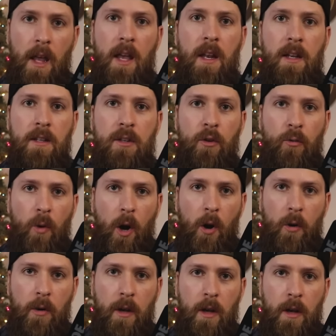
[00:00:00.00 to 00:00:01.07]
It is the
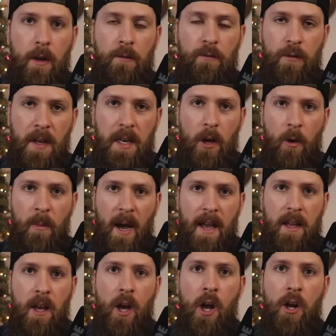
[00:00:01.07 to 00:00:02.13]
Røde
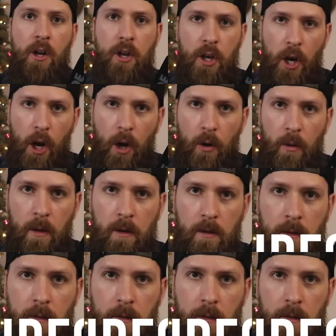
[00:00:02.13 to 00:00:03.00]
VideoMic Go.